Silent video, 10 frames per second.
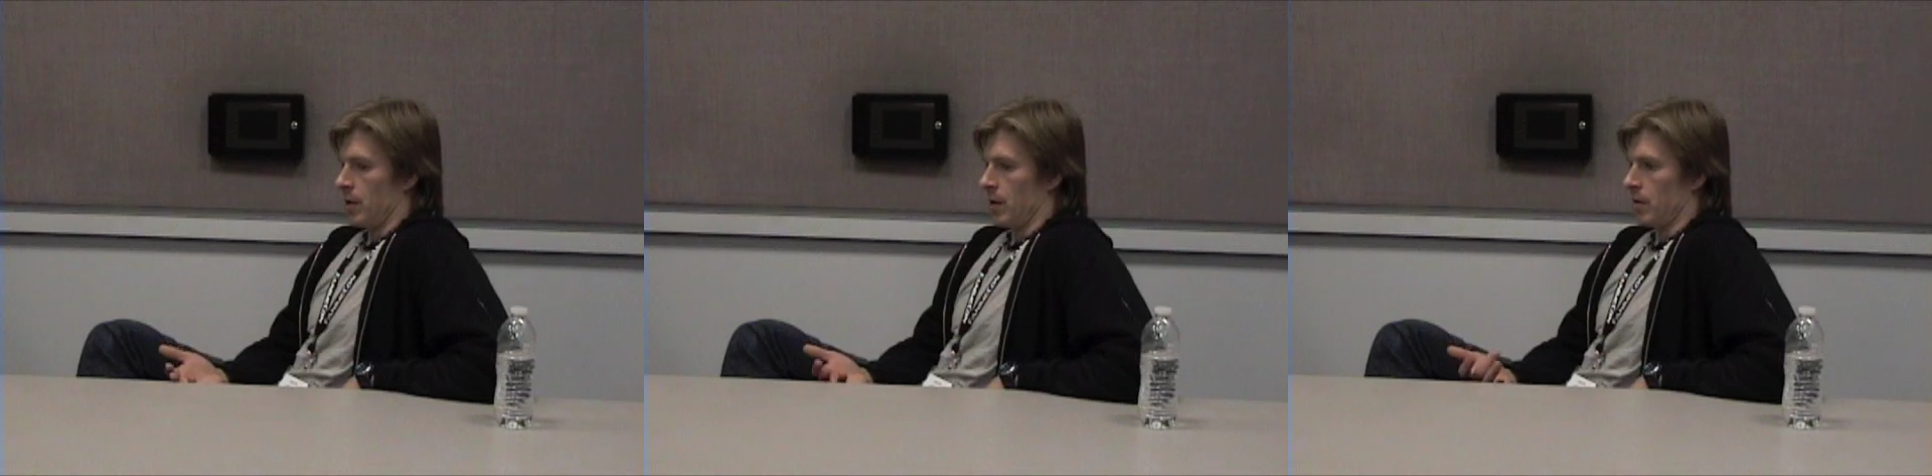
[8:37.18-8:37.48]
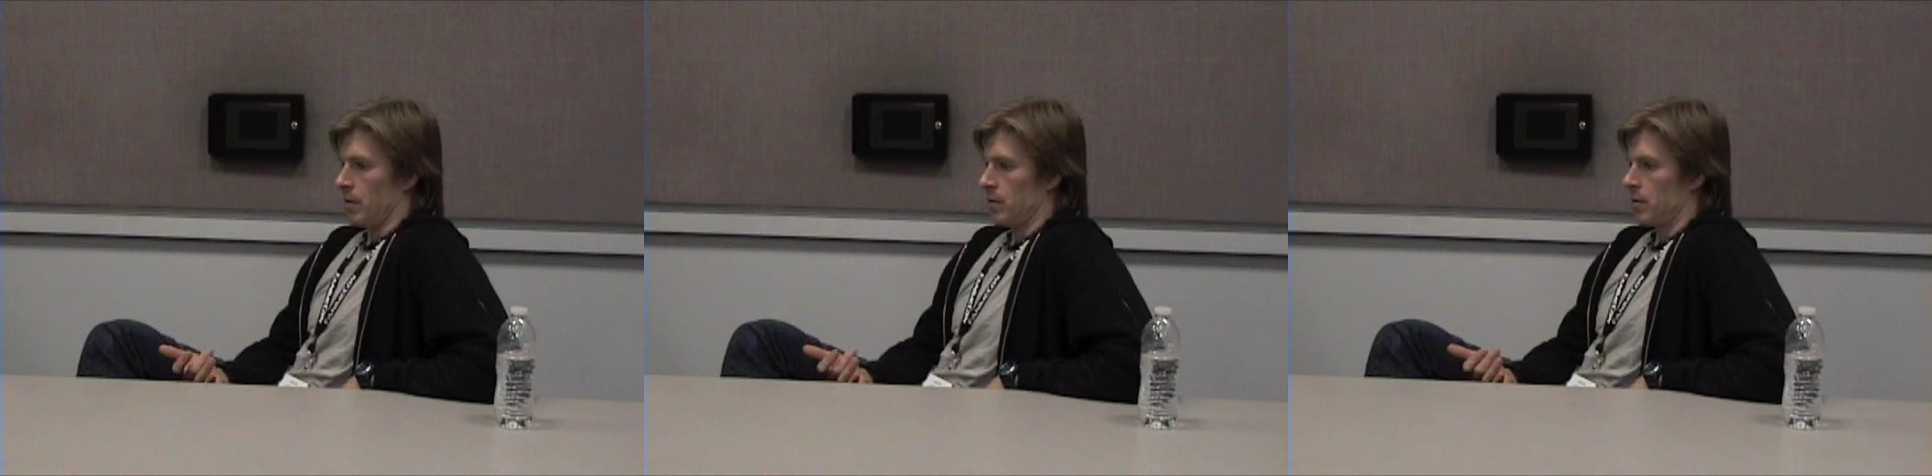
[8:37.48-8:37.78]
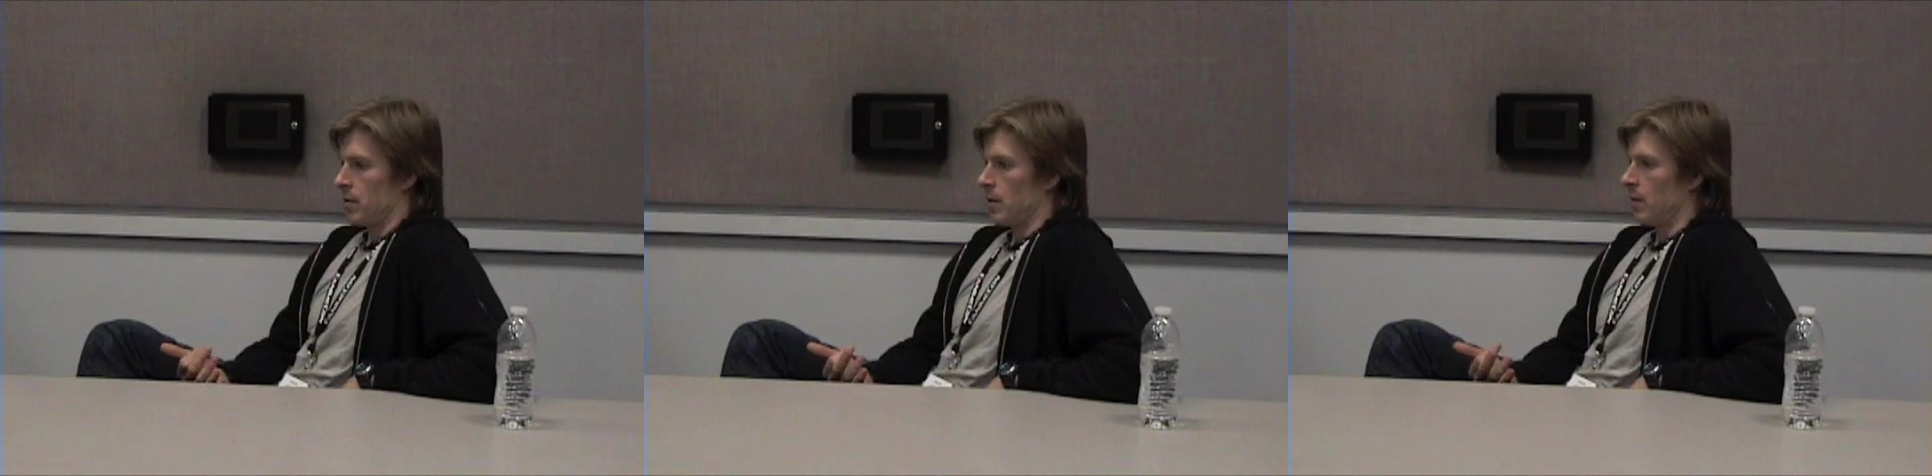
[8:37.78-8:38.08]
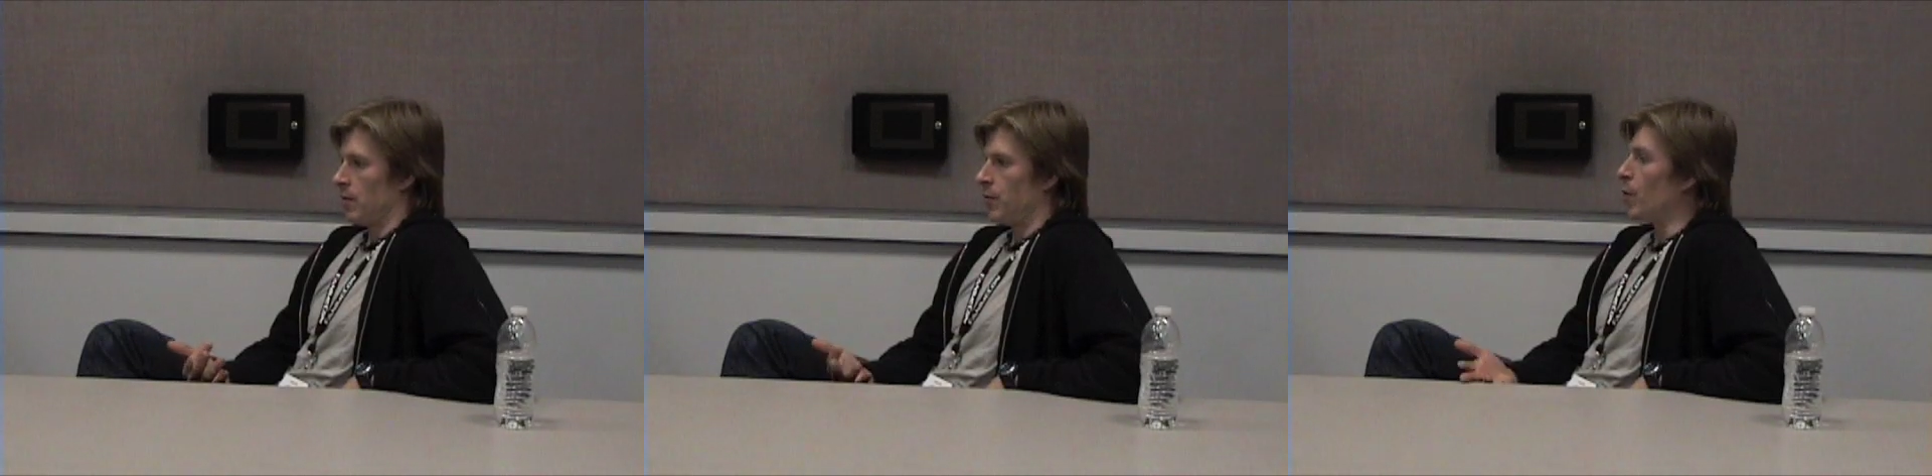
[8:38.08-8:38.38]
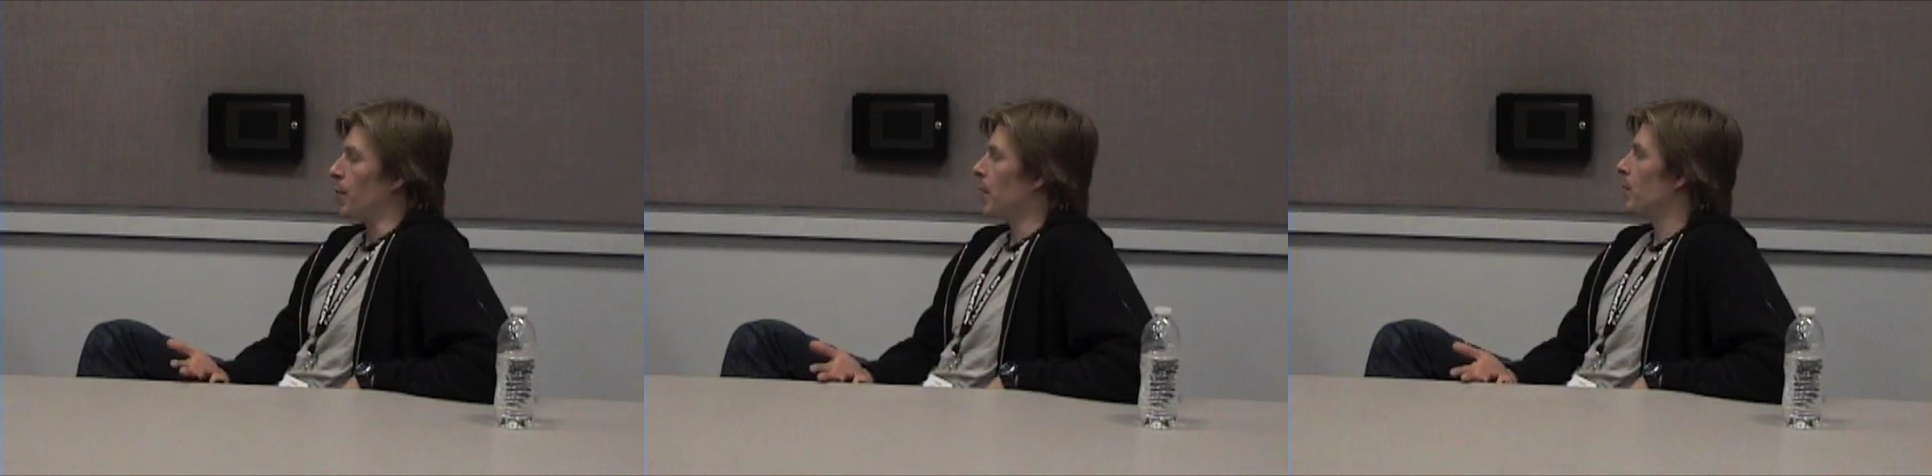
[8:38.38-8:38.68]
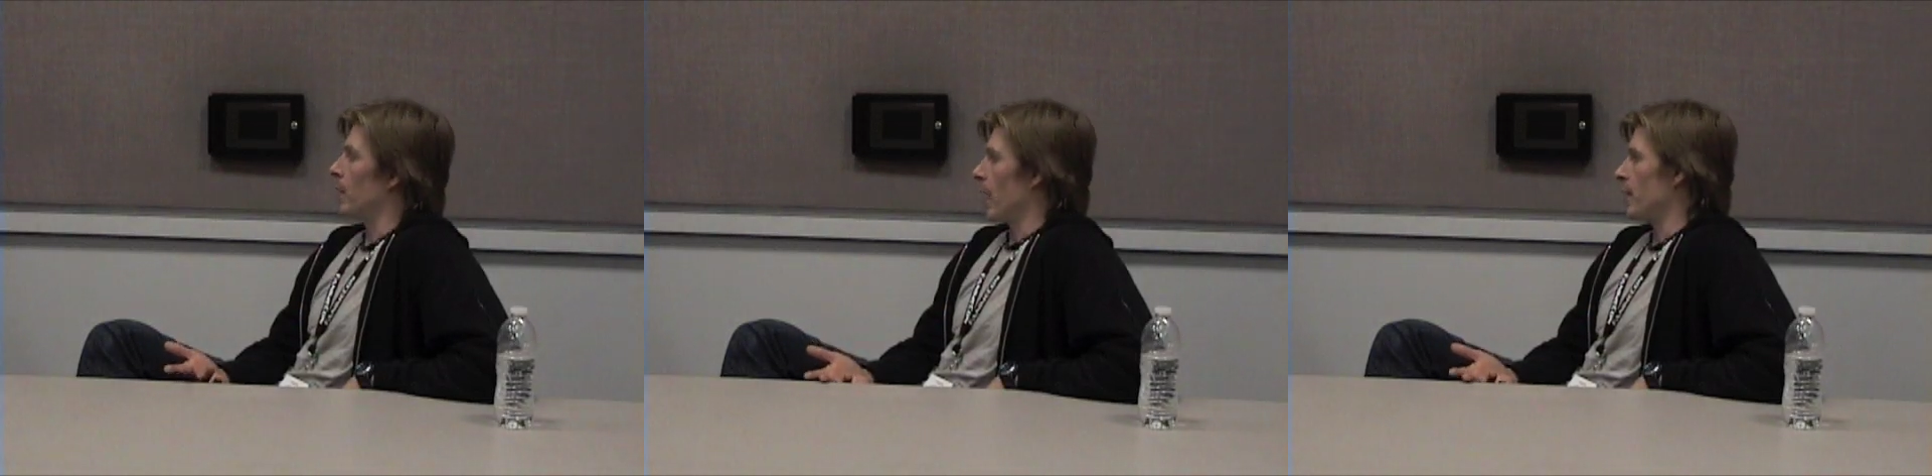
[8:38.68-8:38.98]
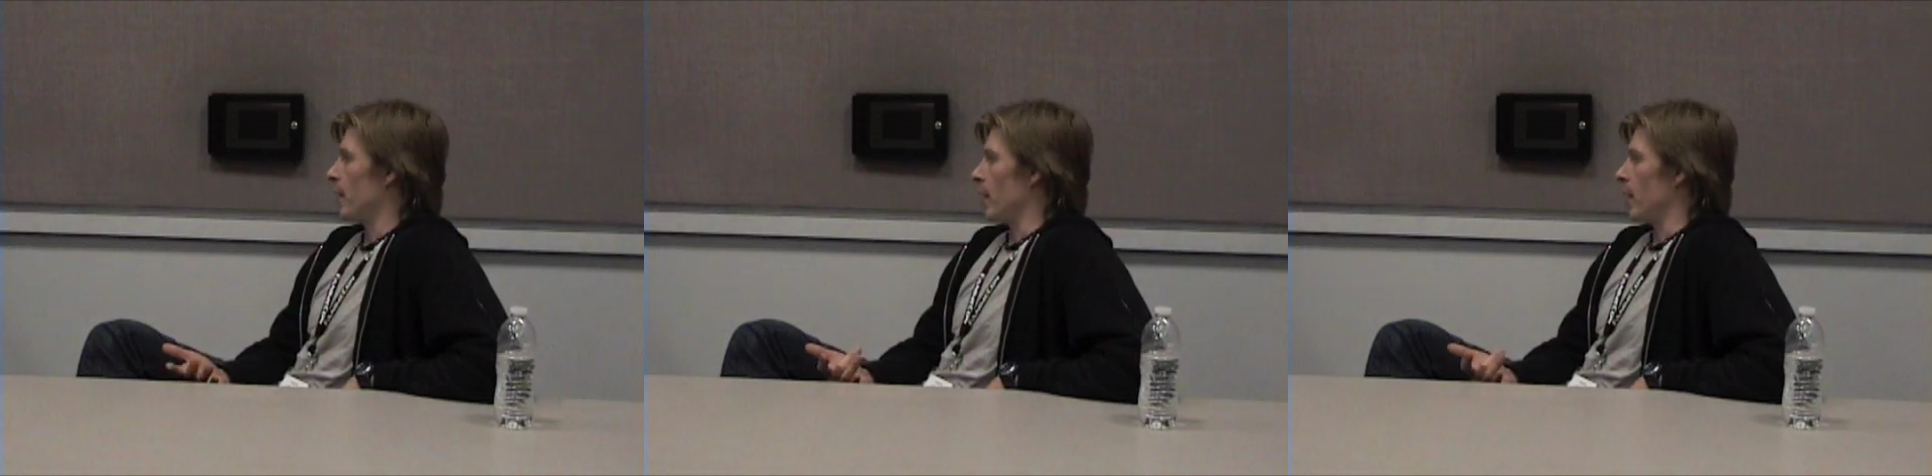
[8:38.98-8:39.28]
there's fewer people
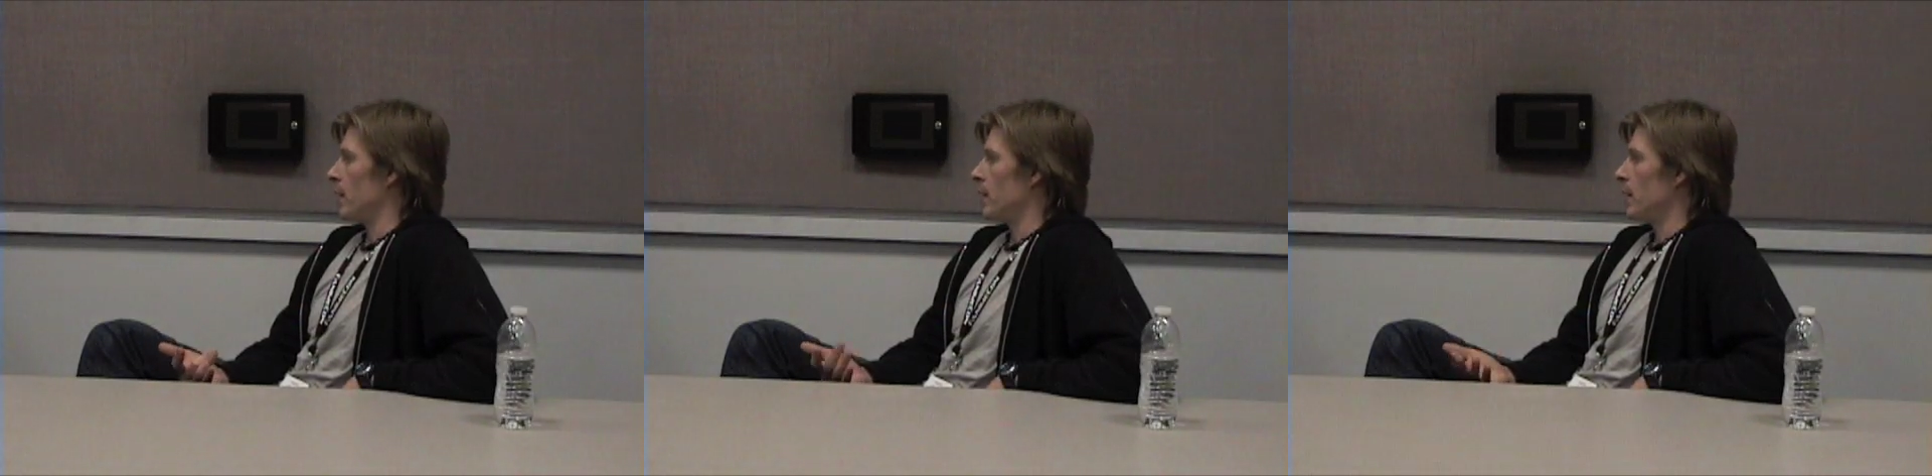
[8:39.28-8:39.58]
out there